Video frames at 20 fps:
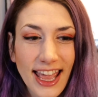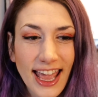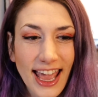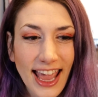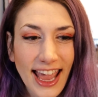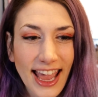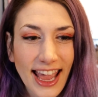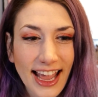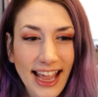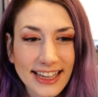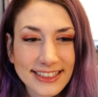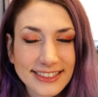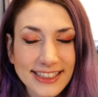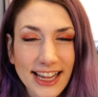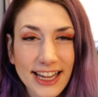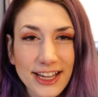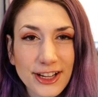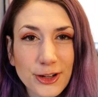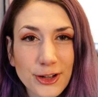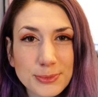And
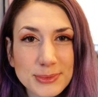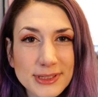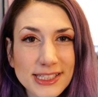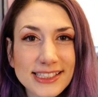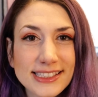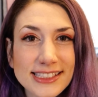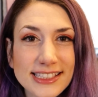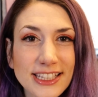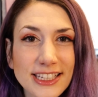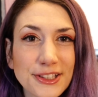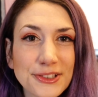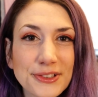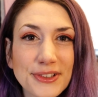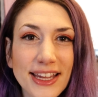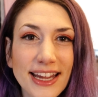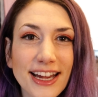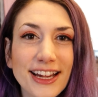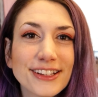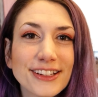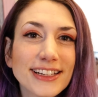I hope to see you
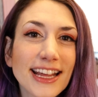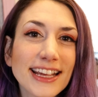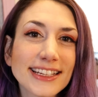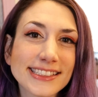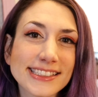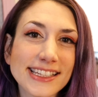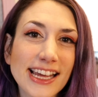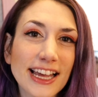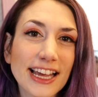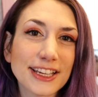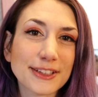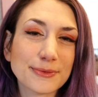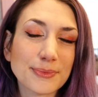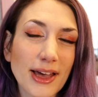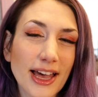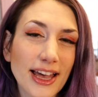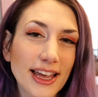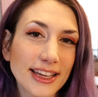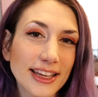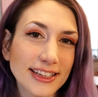here next time
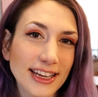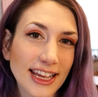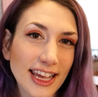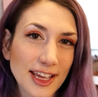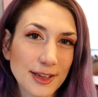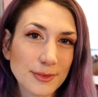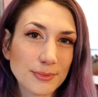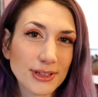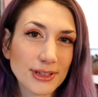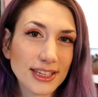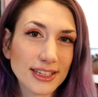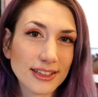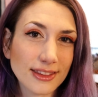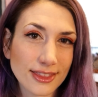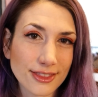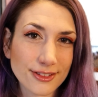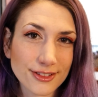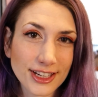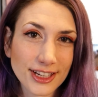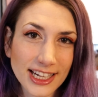on Ambient
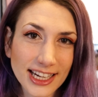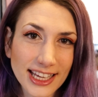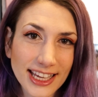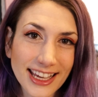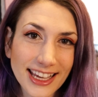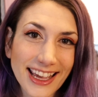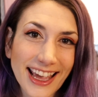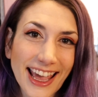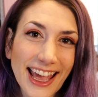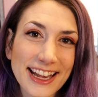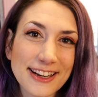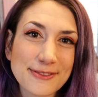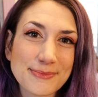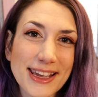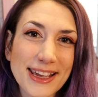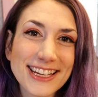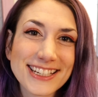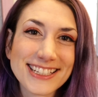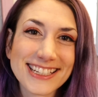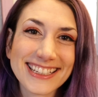3D
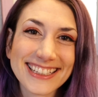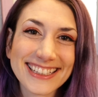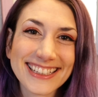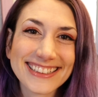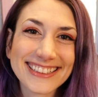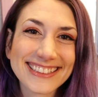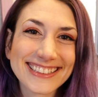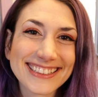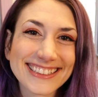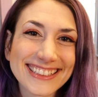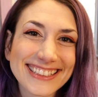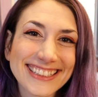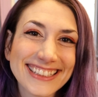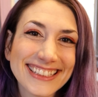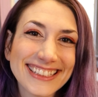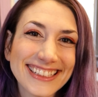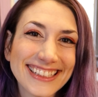Animations.